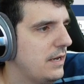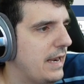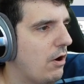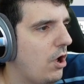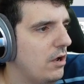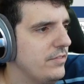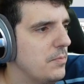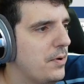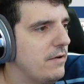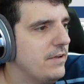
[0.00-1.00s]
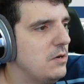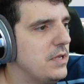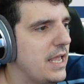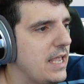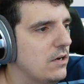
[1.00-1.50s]
Now, all of the above can
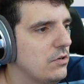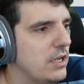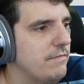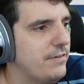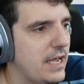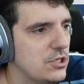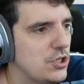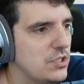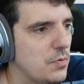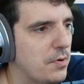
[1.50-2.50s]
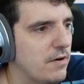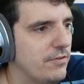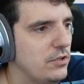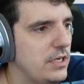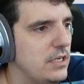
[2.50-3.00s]
be handled, and Flash does it
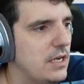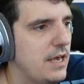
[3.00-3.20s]
perfectly,